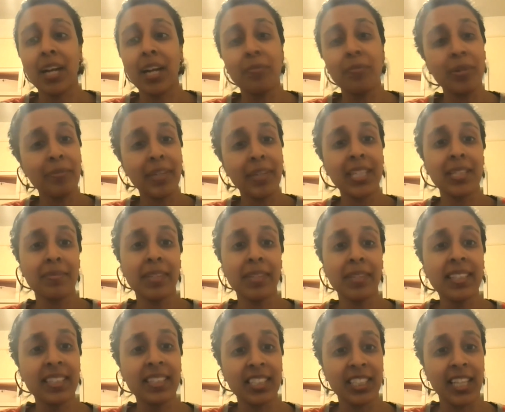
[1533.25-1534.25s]
I put my email
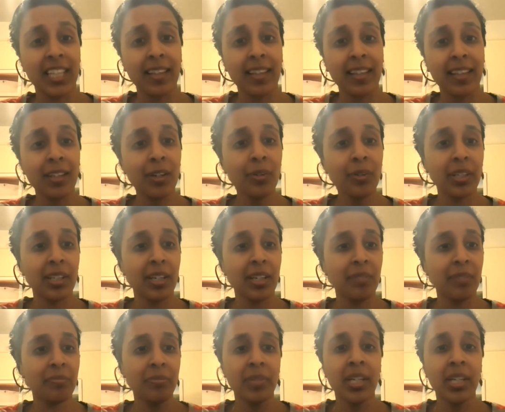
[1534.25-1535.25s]
in the chat though, and
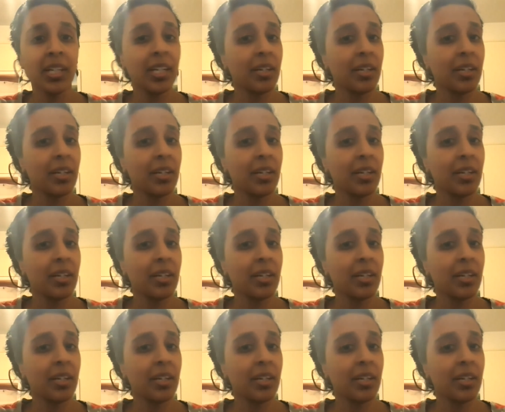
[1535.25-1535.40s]
um,